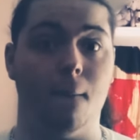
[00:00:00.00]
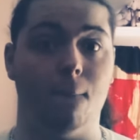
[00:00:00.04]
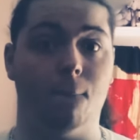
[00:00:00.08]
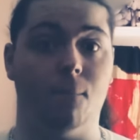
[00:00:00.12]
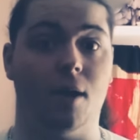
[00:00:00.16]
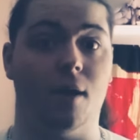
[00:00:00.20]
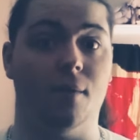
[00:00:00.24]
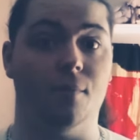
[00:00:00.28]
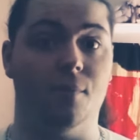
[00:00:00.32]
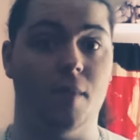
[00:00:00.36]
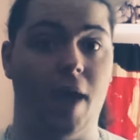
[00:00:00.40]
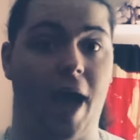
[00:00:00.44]

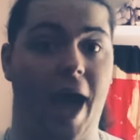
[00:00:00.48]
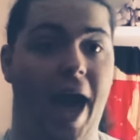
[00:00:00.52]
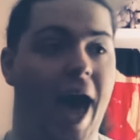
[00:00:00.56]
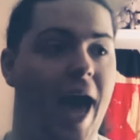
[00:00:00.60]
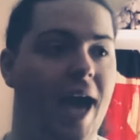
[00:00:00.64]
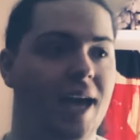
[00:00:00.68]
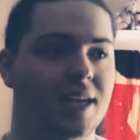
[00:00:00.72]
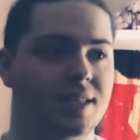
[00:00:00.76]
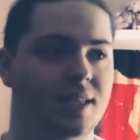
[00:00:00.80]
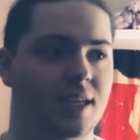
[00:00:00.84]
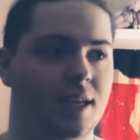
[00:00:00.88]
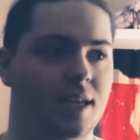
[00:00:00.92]
But
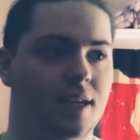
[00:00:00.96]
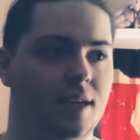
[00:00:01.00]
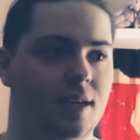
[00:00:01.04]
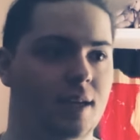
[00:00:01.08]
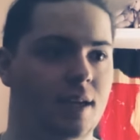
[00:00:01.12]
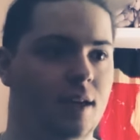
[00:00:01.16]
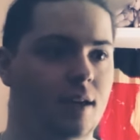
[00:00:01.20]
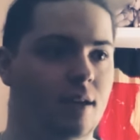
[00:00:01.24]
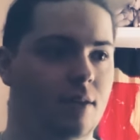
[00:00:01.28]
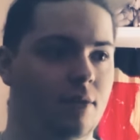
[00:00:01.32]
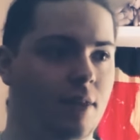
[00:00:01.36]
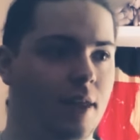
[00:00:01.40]

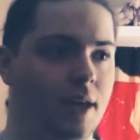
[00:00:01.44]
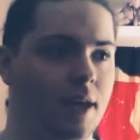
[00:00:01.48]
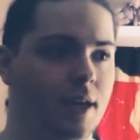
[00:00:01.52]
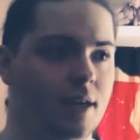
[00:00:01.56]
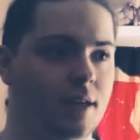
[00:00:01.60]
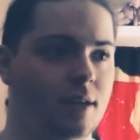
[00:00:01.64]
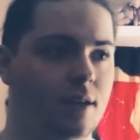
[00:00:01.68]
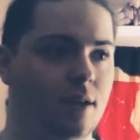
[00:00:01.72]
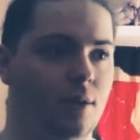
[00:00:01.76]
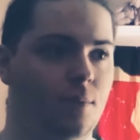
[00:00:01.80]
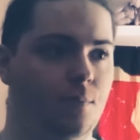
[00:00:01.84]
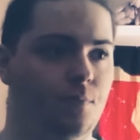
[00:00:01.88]
acting
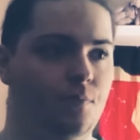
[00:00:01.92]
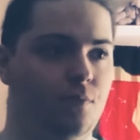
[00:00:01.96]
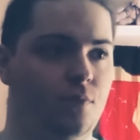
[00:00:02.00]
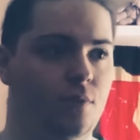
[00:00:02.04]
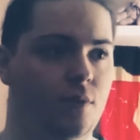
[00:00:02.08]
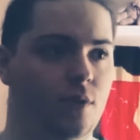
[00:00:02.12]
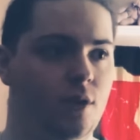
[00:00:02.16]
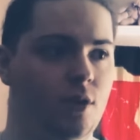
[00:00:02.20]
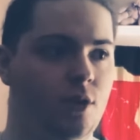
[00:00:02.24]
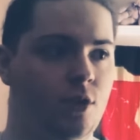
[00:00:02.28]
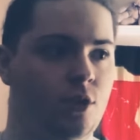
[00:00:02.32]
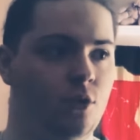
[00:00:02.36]
like
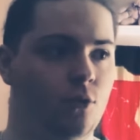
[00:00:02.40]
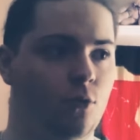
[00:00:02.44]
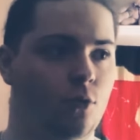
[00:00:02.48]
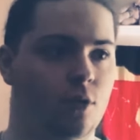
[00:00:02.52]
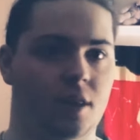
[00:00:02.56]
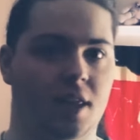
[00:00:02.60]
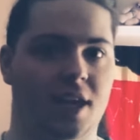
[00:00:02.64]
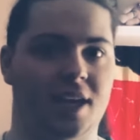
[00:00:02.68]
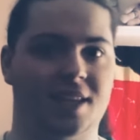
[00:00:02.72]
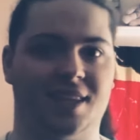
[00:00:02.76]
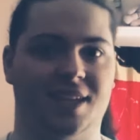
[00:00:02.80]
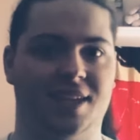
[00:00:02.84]
you're
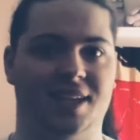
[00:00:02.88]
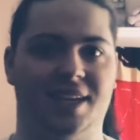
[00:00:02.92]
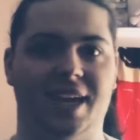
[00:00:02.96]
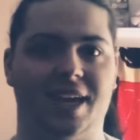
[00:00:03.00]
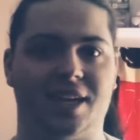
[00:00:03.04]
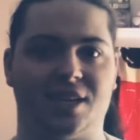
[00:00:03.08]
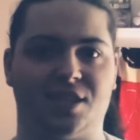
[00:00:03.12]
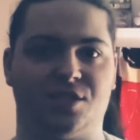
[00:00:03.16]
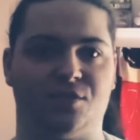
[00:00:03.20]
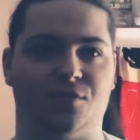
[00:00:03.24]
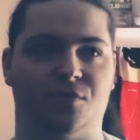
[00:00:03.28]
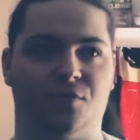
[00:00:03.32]
like the
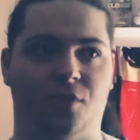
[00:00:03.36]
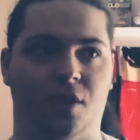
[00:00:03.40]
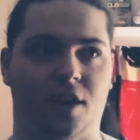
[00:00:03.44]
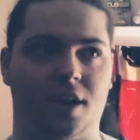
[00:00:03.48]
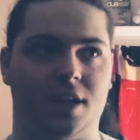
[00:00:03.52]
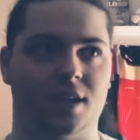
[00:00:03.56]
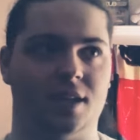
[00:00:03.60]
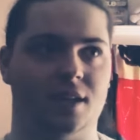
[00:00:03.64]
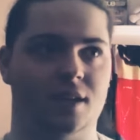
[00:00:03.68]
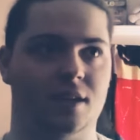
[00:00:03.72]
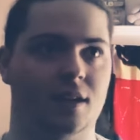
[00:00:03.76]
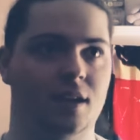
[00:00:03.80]
next
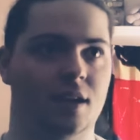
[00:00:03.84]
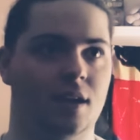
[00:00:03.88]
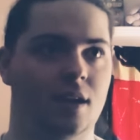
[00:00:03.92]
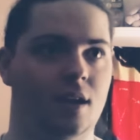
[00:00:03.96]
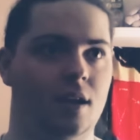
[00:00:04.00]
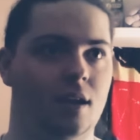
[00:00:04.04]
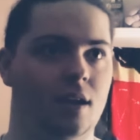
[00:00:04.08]
fucking